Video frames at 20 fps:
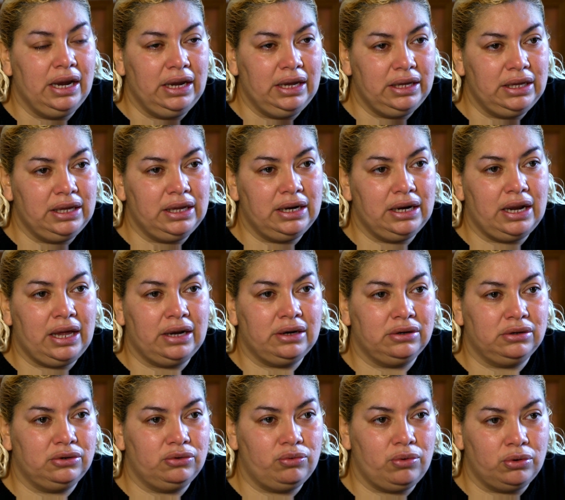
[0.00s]
he had a lot
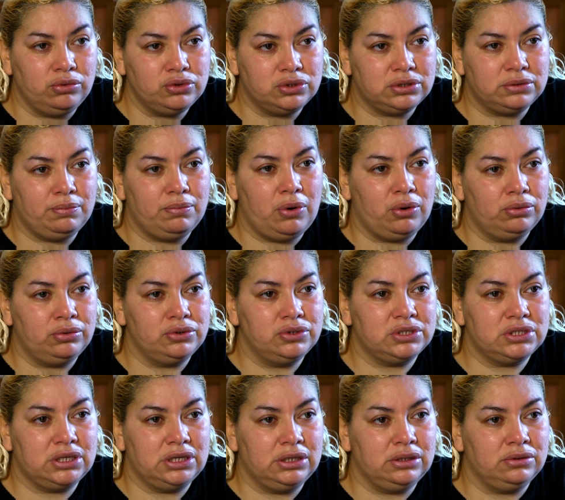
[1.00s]
of gross motor
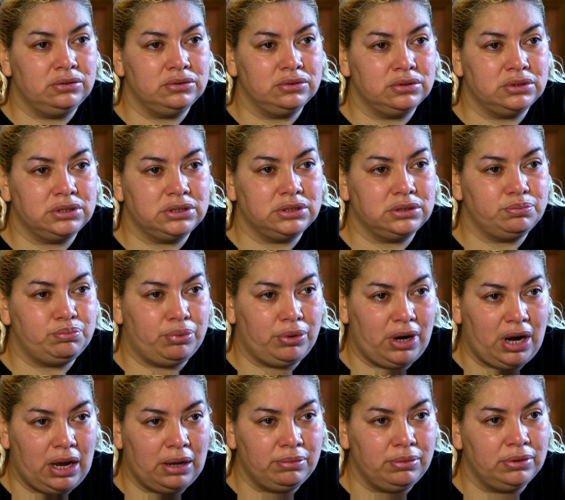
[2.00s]
skills
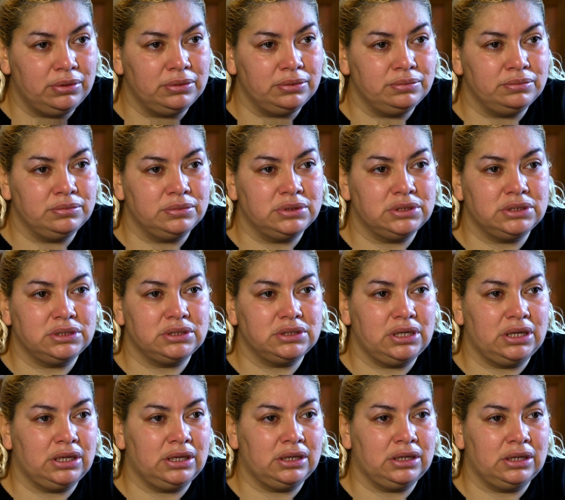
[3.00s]
problems,
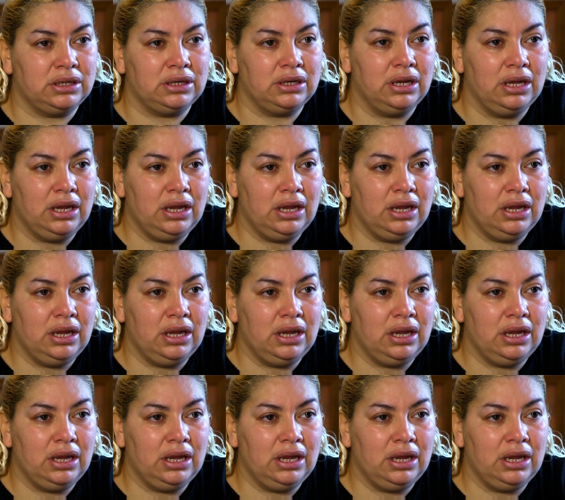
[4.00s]
and